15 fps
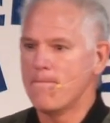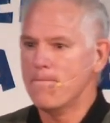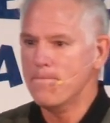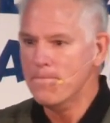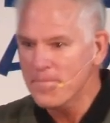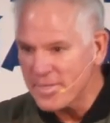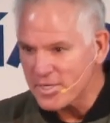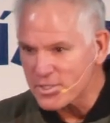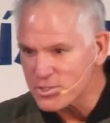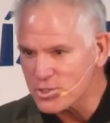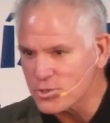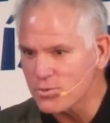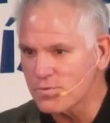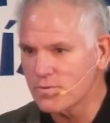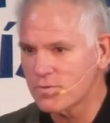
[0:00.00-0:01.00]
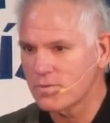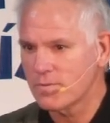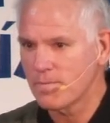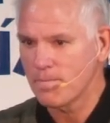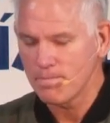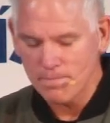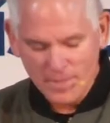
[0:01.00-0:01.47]

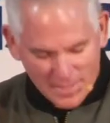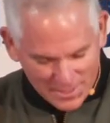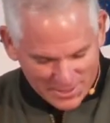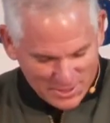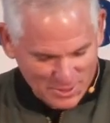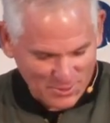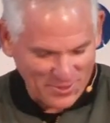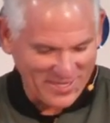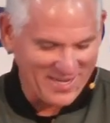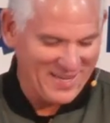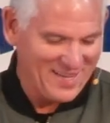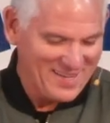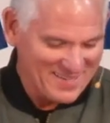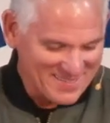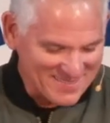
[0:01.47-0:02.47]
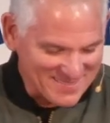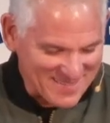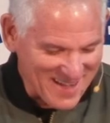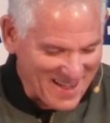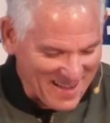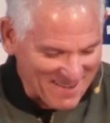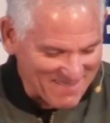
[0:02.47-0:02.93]
ministry
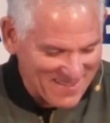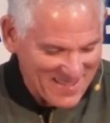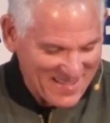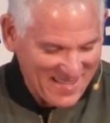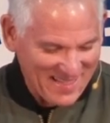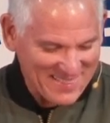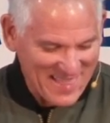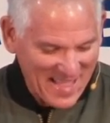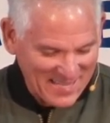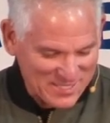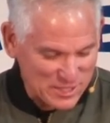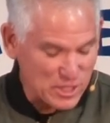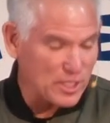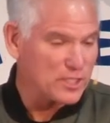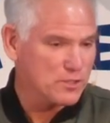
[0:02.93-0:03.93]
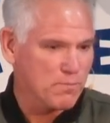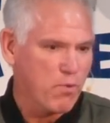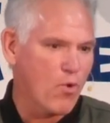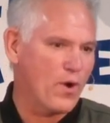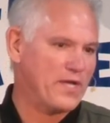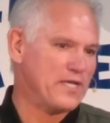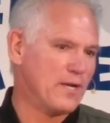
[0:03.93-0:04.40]
life, and that's this
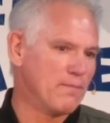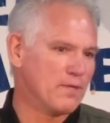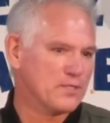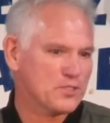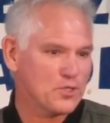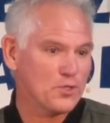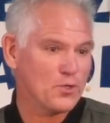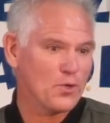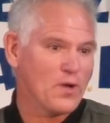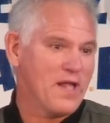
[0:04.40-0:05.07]
point number 2.